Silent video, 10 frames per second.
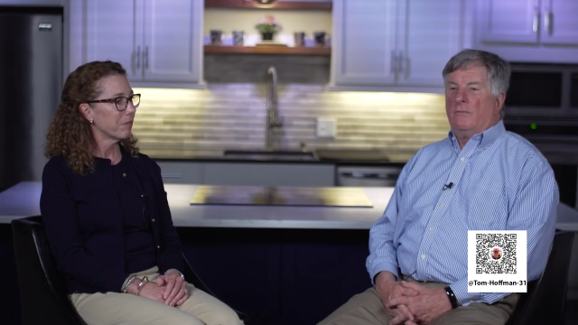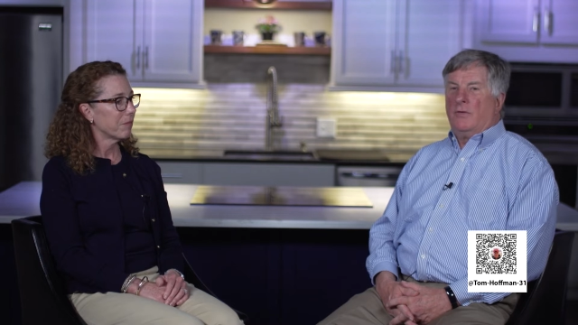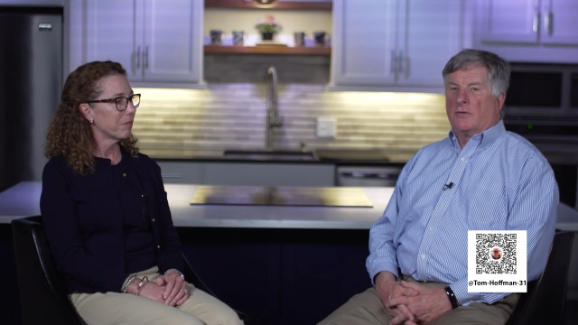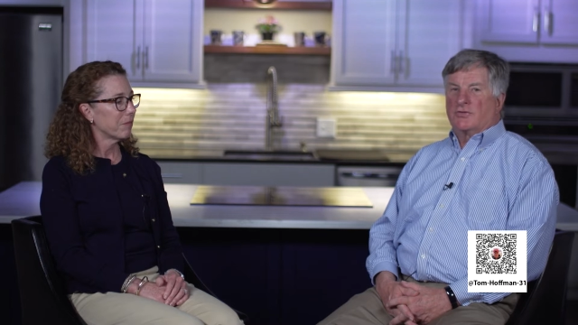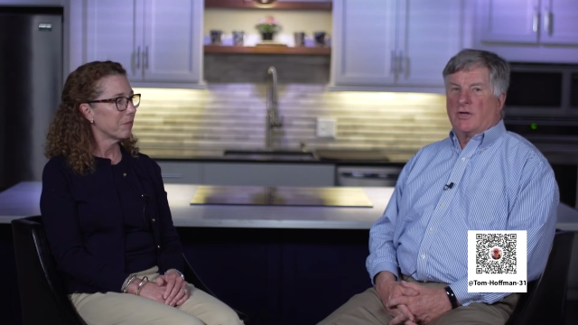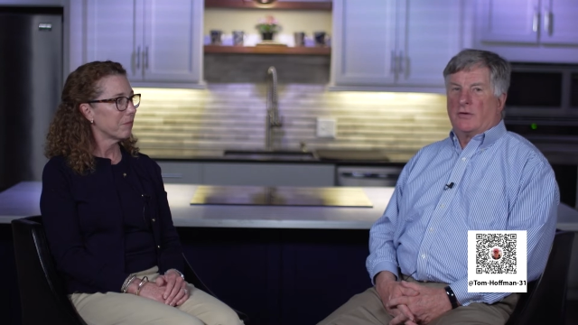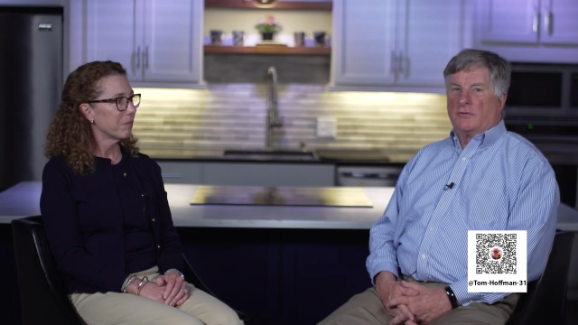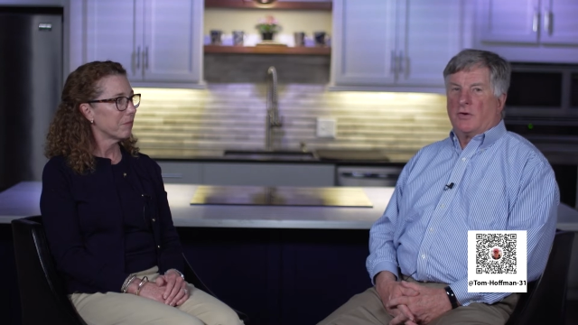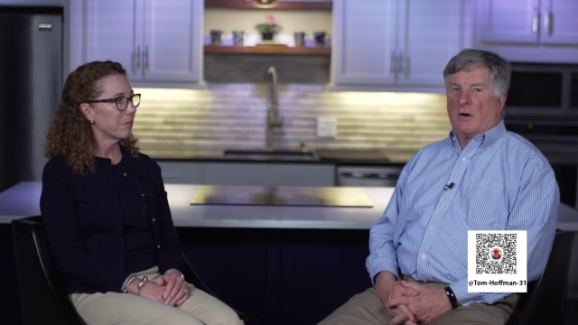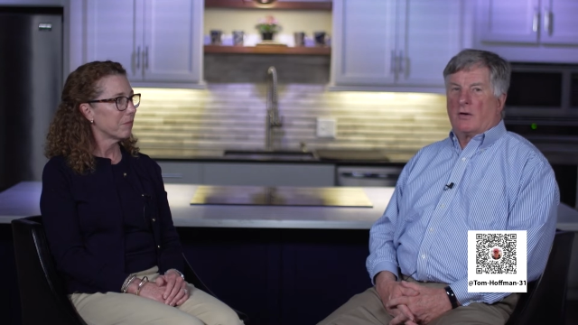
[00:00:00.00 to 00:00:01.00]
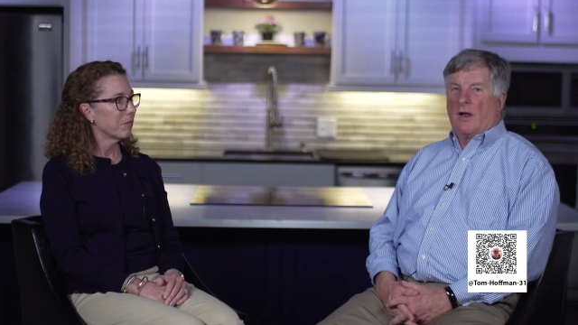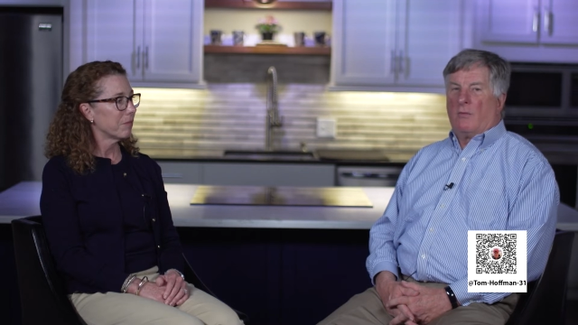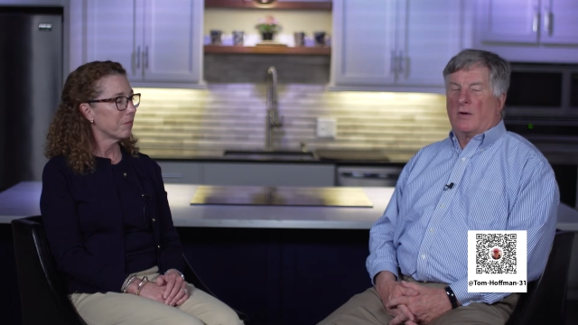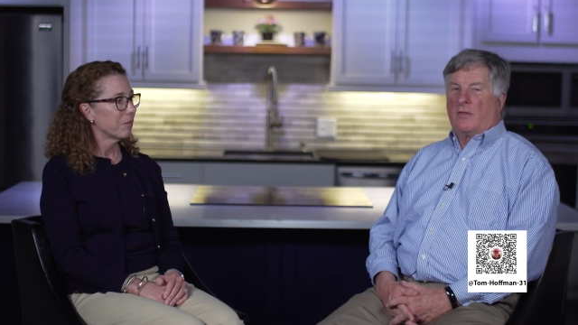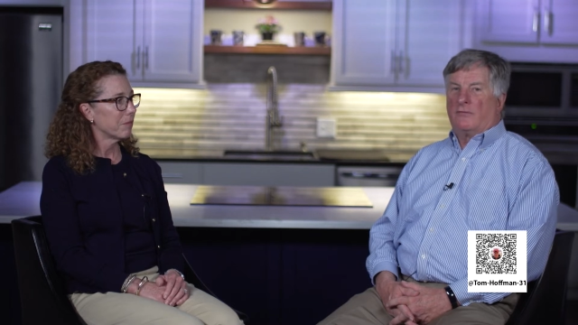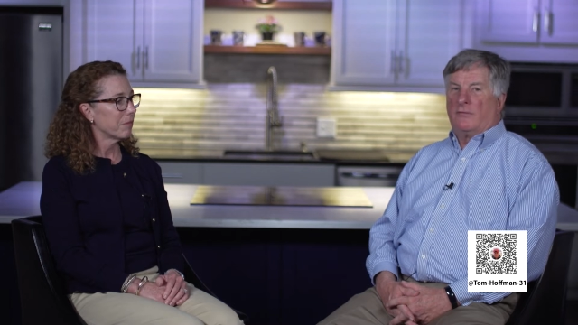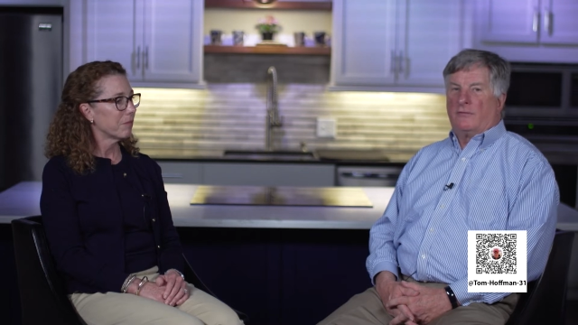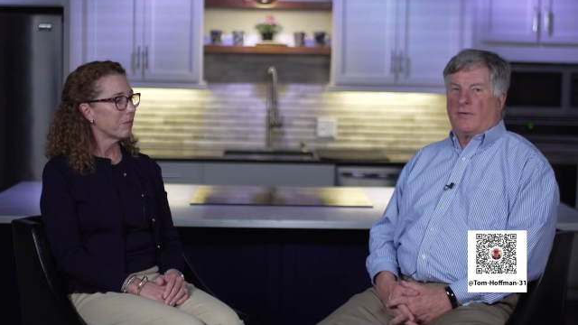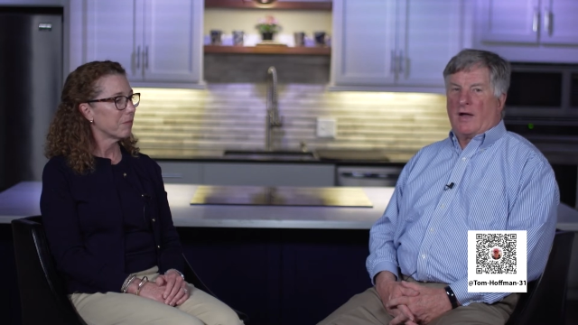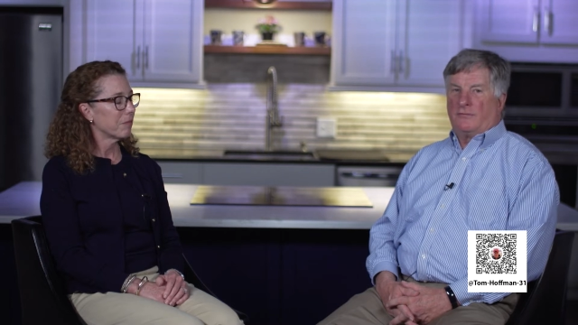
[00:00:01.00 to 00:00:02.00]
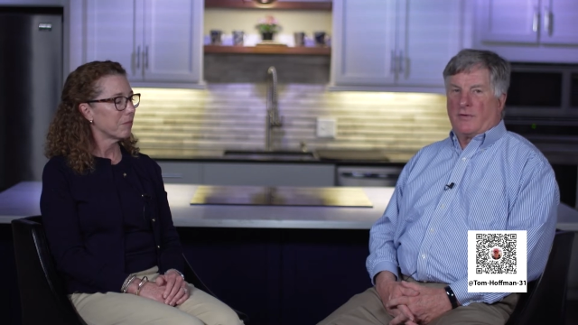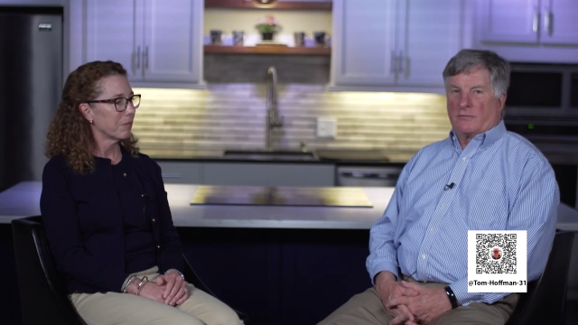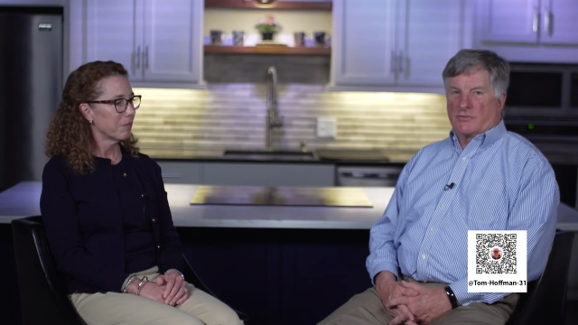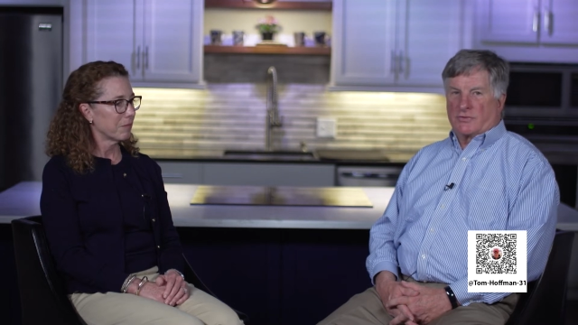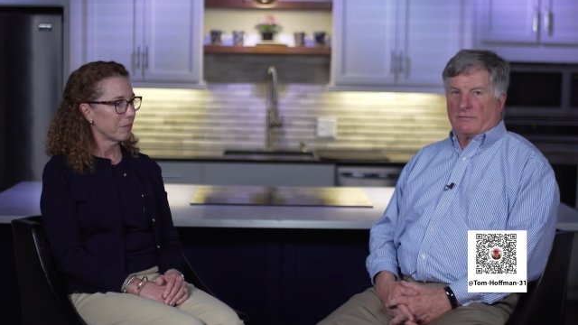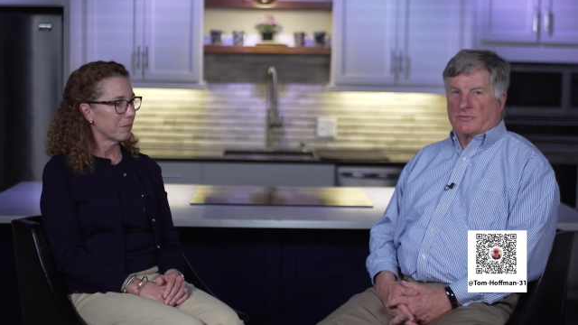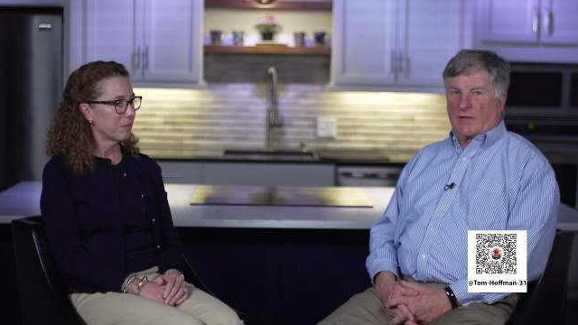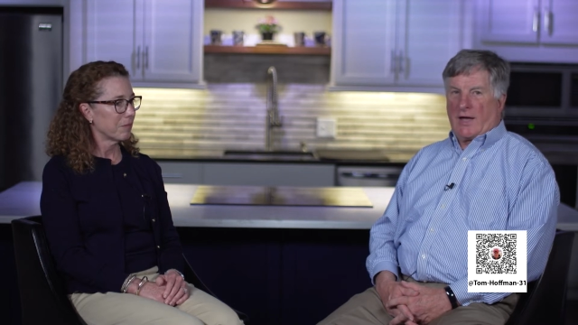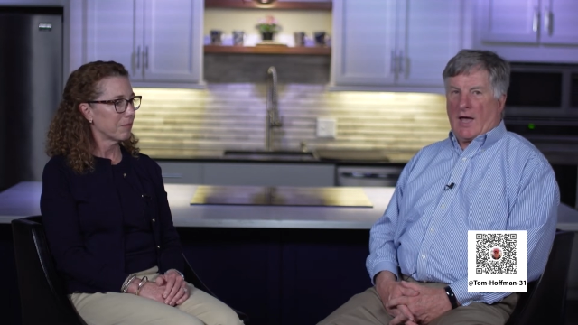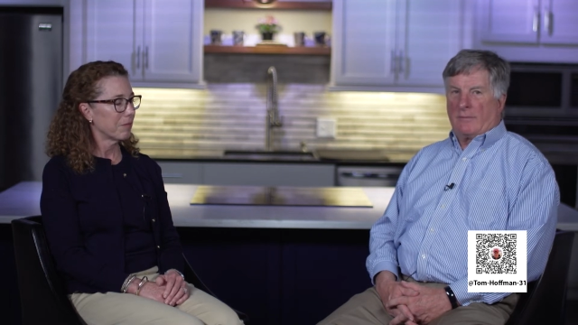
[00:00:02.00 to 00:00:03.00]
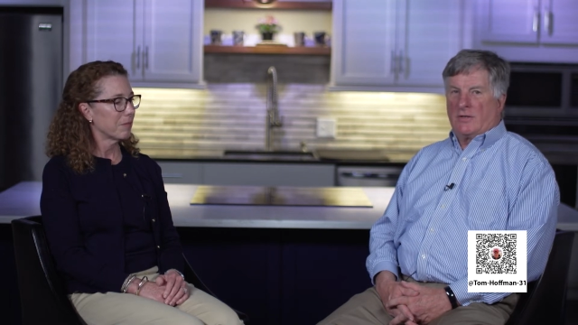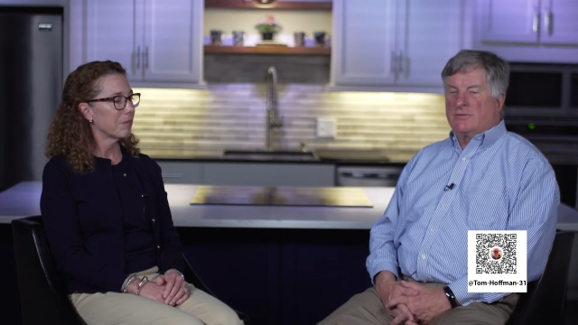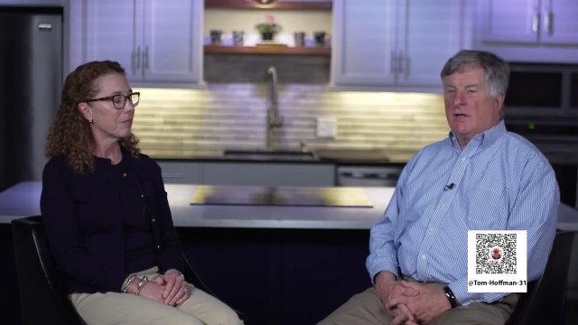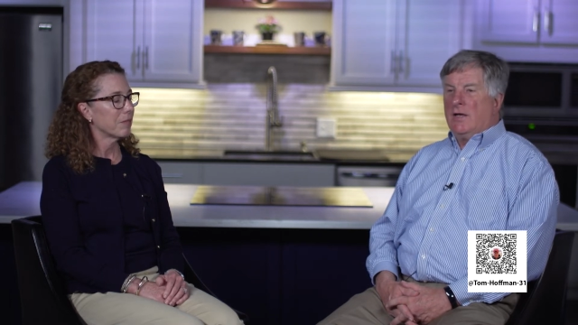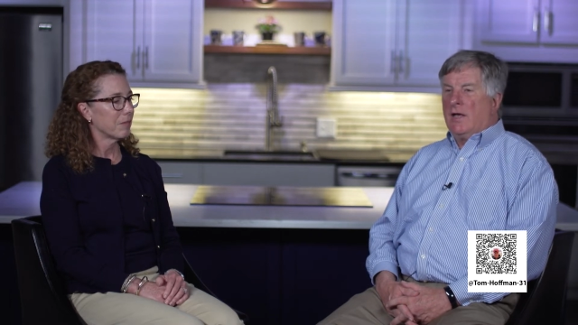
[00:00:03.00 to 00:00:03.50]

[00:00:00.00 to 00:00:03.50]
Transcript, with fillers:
Speaker 1: their son or daughter at one of the five federal service academies.